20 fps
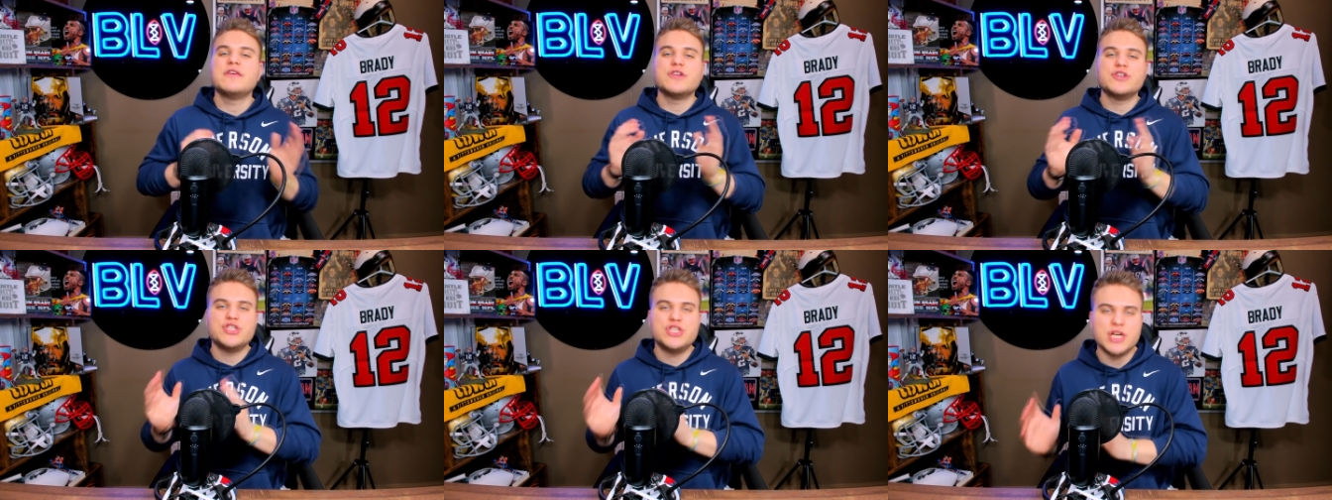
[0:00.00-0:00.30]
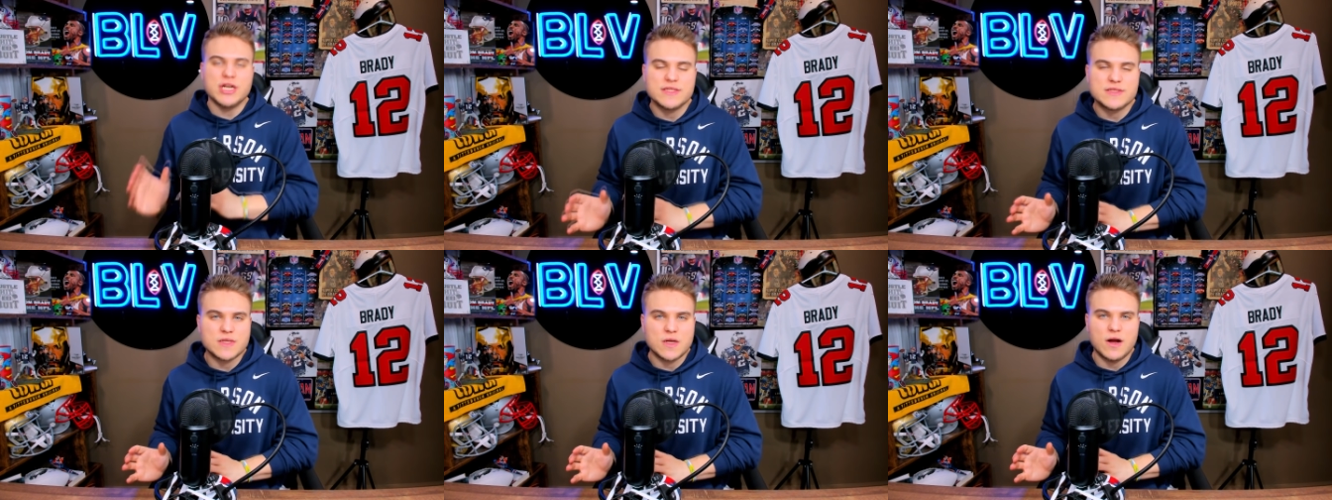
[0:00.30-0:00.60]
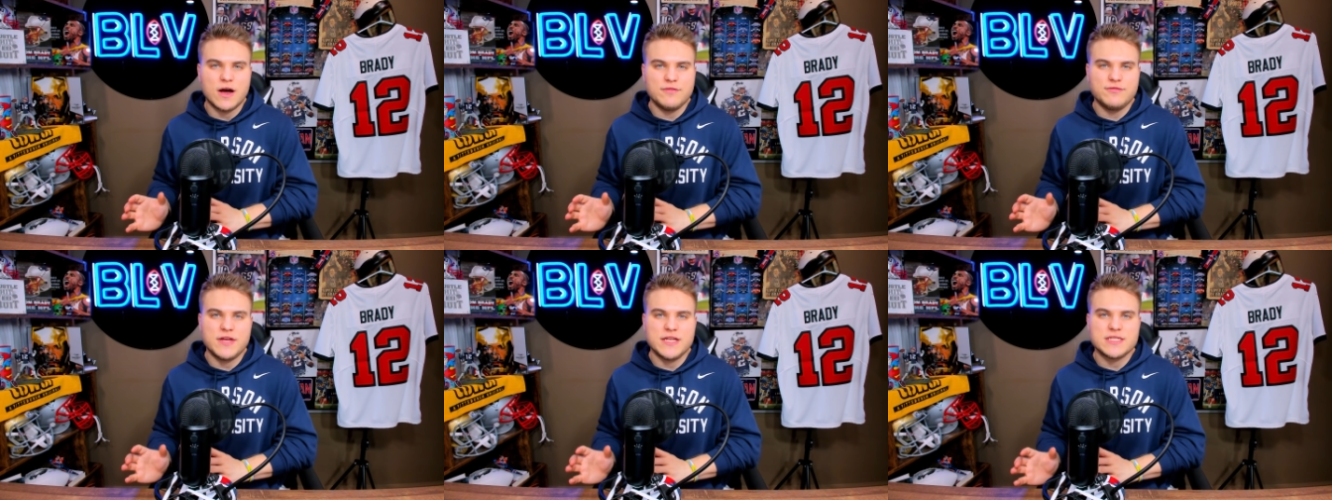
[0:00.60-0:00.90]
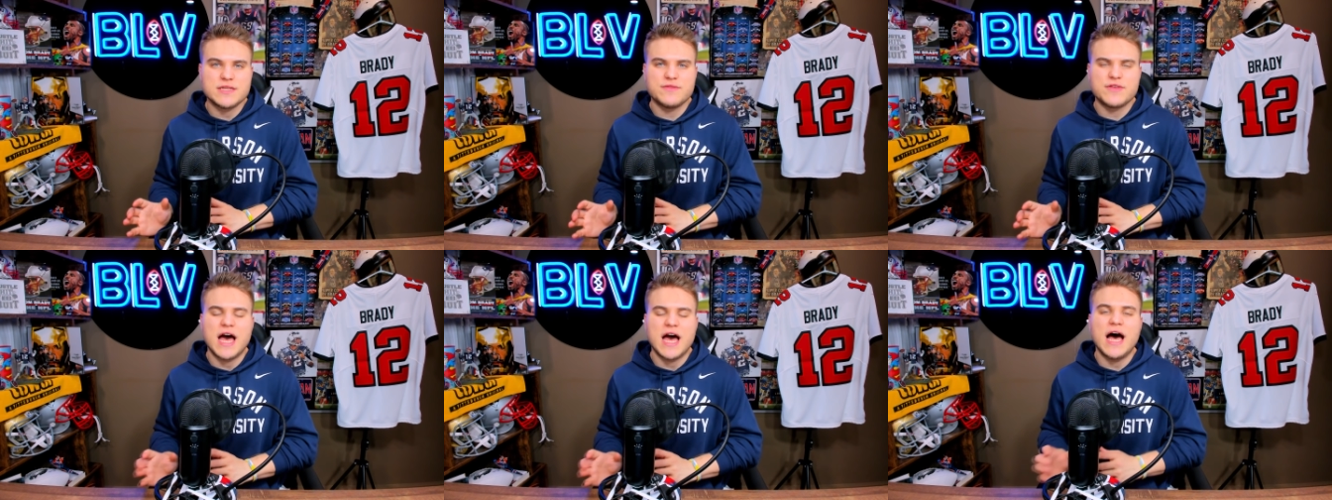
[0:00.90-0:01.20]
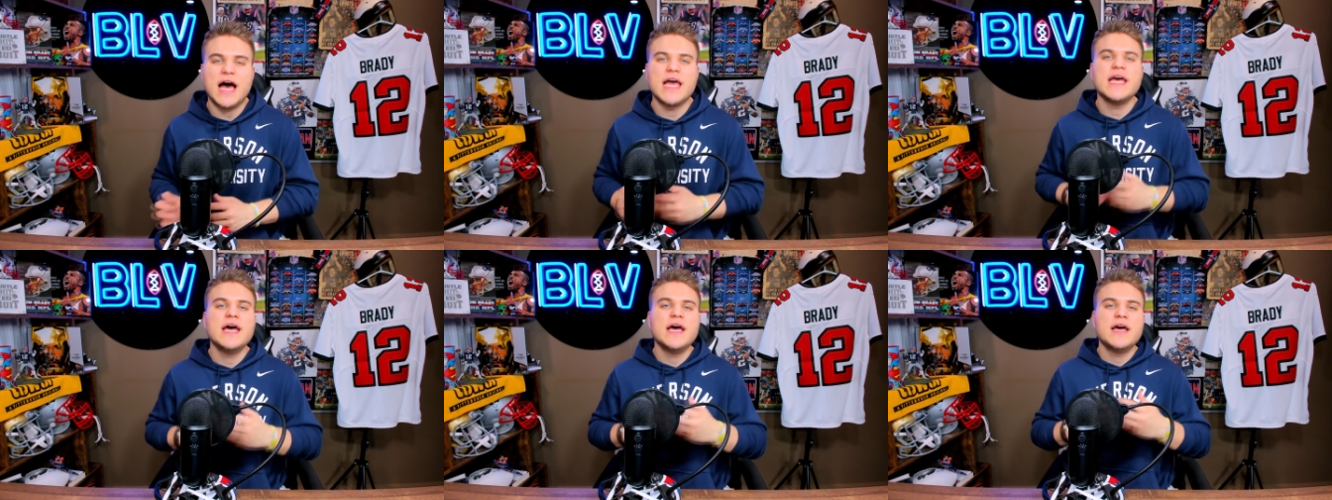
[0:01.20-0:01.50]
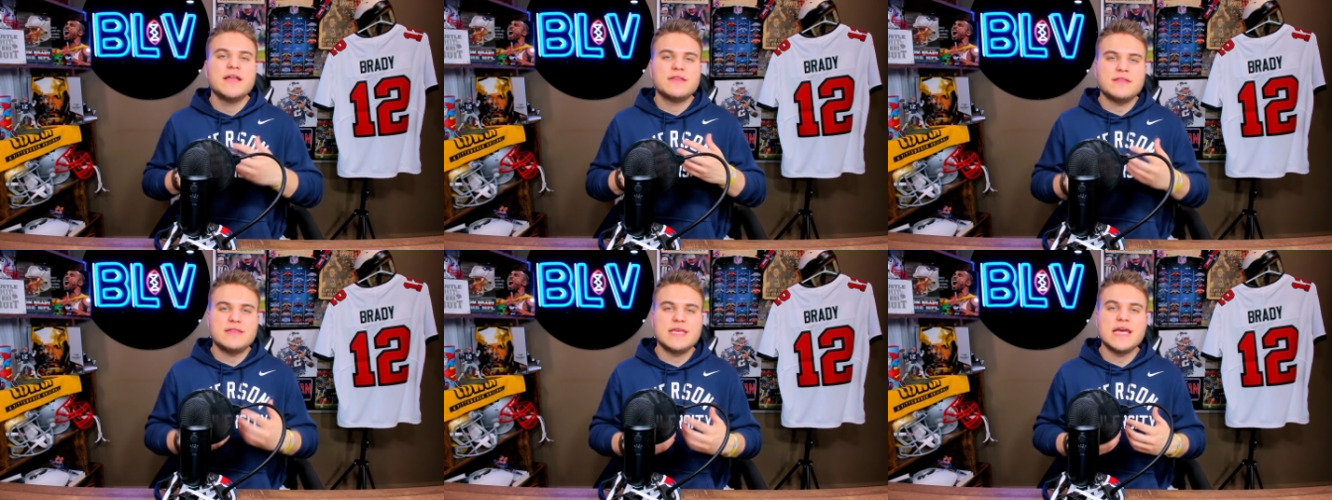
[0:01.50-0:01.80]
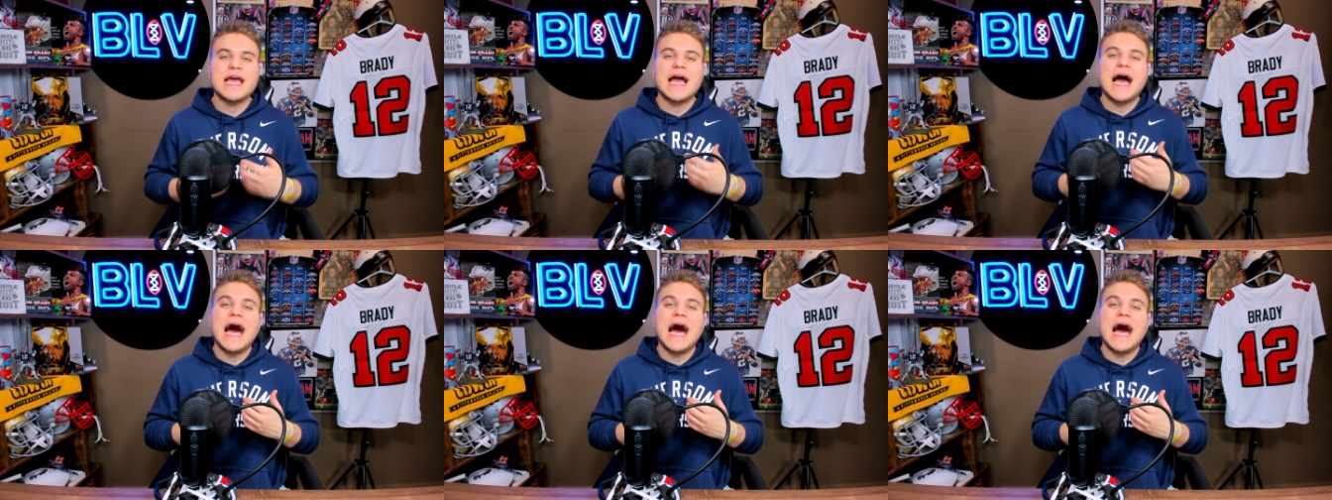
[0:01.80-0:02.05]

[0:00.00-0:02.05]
They're just an offensive guy. The thing